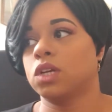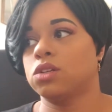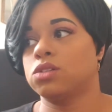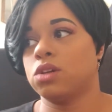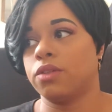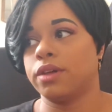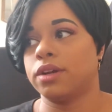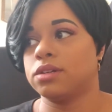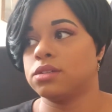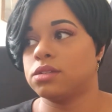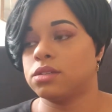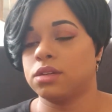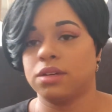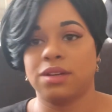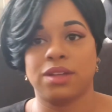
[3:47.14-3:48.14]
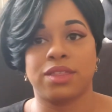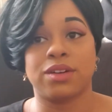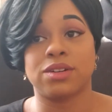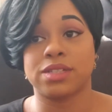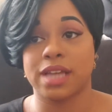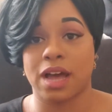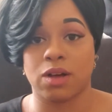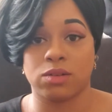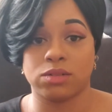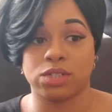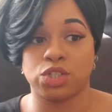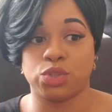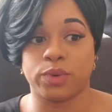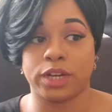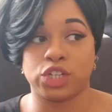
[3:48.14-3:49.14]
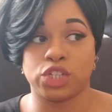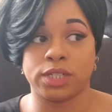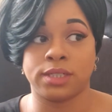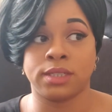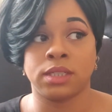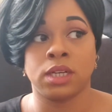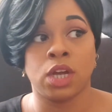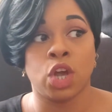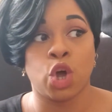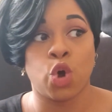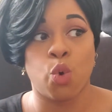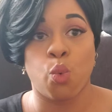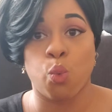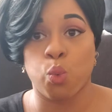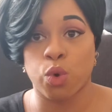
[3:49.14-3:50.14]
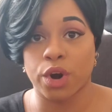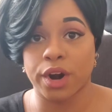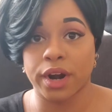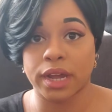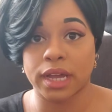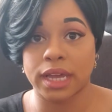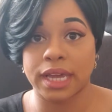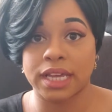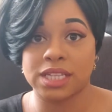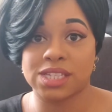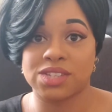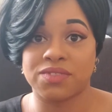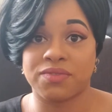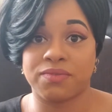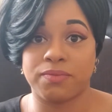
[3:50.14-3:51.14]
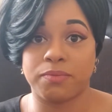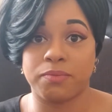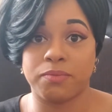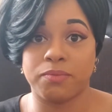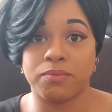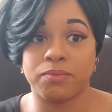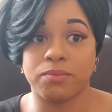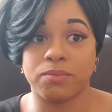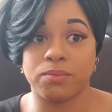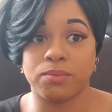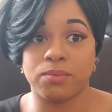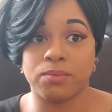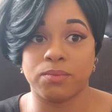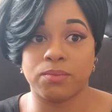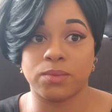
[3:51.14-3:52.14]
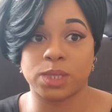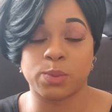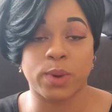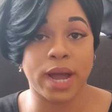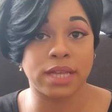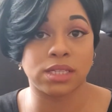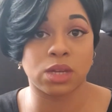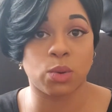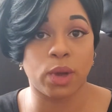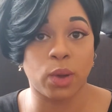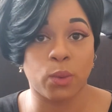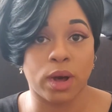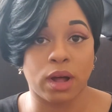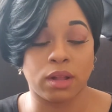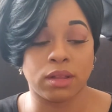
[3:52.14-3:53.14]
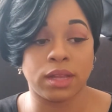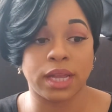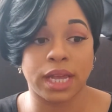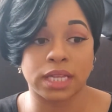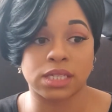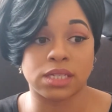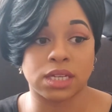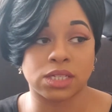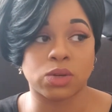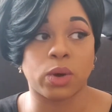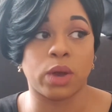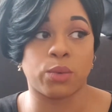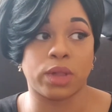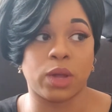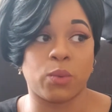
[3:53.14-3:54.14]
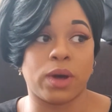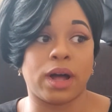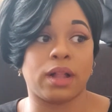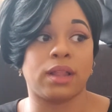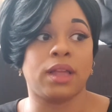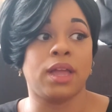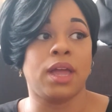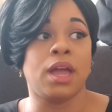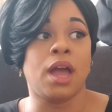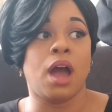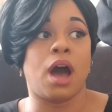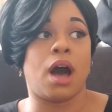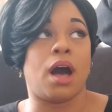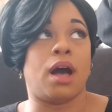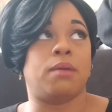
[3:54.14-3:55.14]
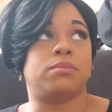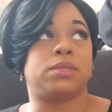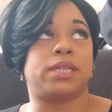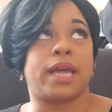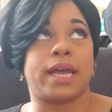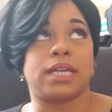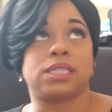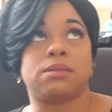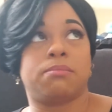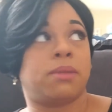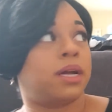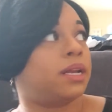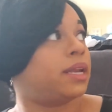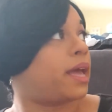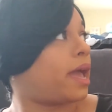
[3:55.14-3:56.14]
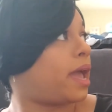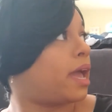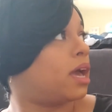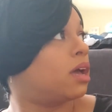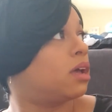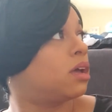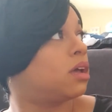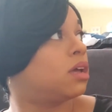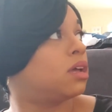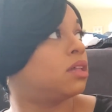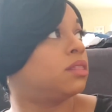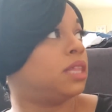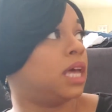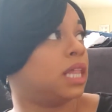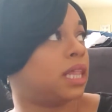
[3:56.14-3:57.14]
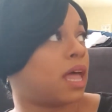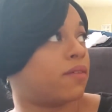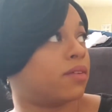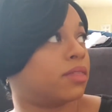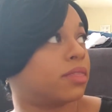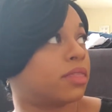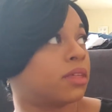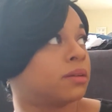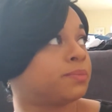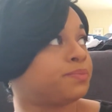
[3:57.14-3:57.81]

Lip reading: So there's that whole situation. Work is surprisingly going well. It's going really well. Today is Monday the 11th.